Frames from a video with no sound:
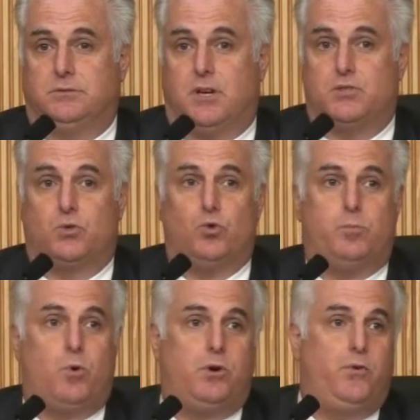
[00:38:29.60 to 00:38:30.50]
a
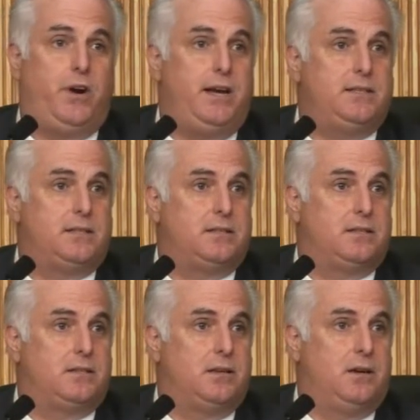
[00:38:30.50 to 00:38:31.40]
school board
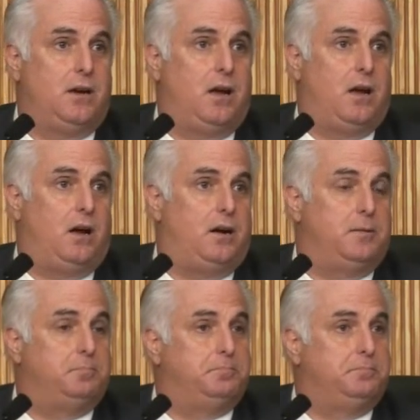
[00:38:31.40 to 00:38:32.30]
race,
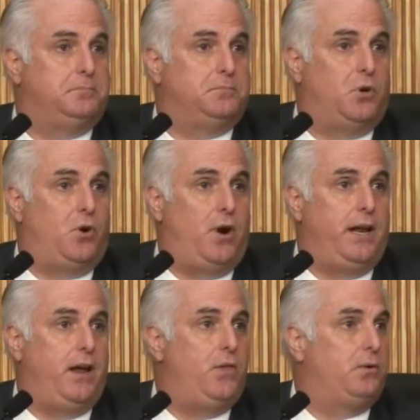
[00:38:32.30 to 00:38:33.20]
um, or
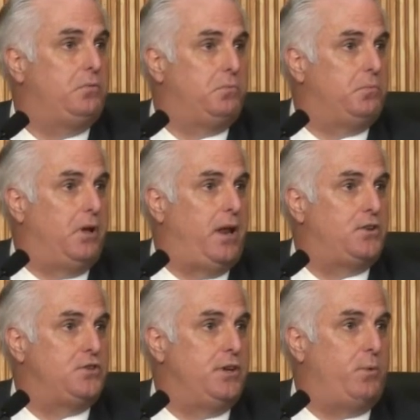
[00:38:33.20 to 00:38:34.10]
any other
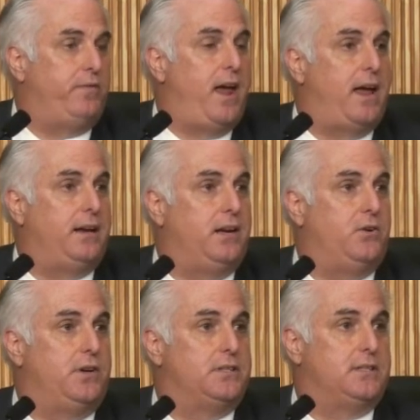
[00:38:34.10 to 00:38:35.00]
election that we've had
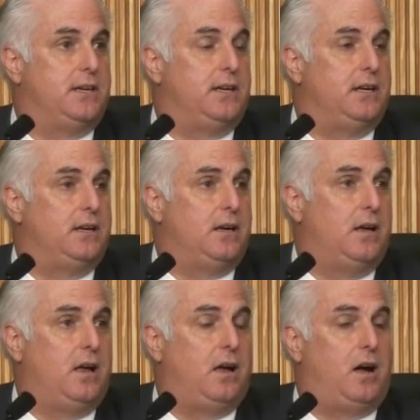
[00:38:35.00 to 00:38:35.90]
here in the city.
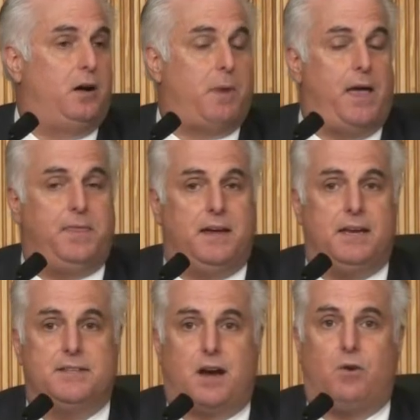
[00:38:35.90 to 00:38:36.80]
Um, I think
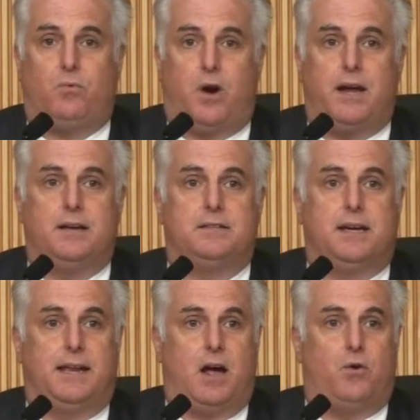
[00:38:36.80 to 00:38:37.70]
it is our right
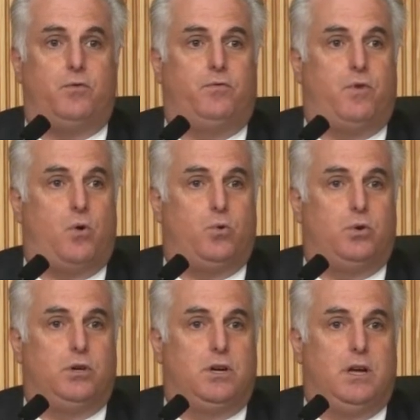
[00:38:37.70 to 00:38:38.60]
to get out and
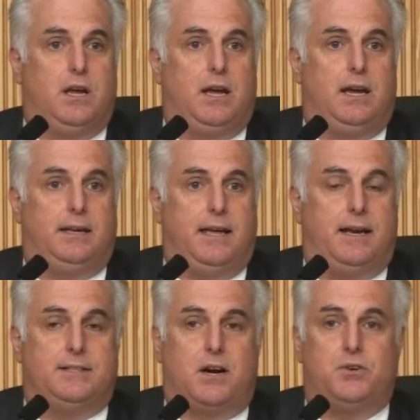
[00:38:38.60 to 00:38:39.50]
vote, and that
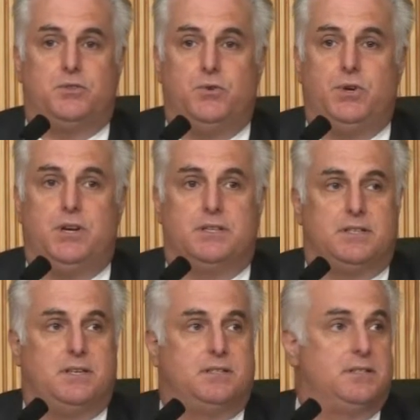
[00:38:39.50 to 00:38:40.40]
is our duty as
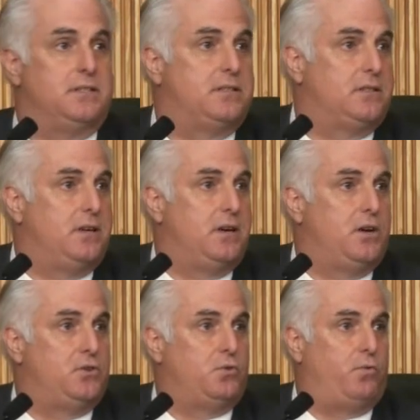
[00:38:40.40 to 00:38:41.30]
citizens
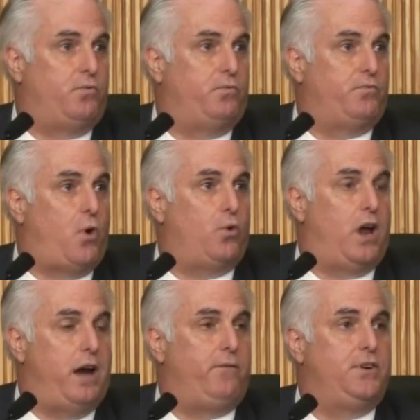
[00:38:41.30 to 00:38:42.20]
to
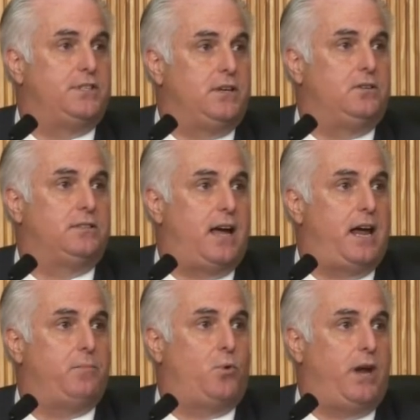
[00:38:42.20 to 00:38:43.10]
vote every single
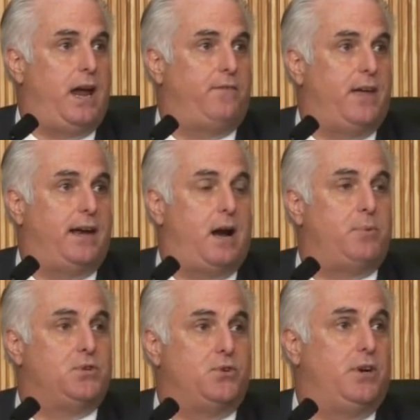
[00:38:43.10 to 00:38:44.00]
time we have that
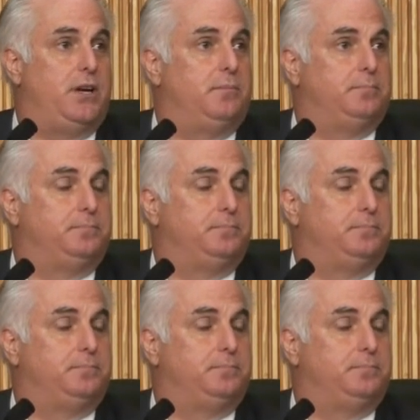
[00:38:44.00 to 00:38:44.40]
opportunity.